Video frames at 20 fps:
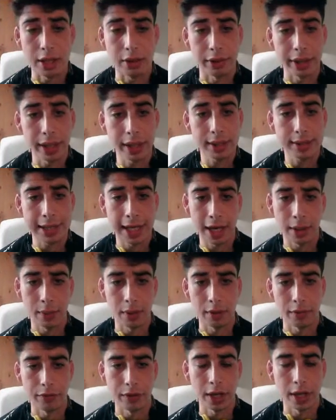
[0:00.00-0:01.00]
Green tag
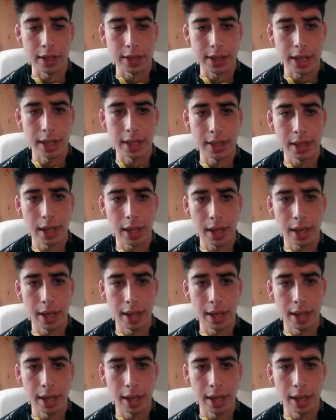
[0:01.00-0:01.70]
with her fiance,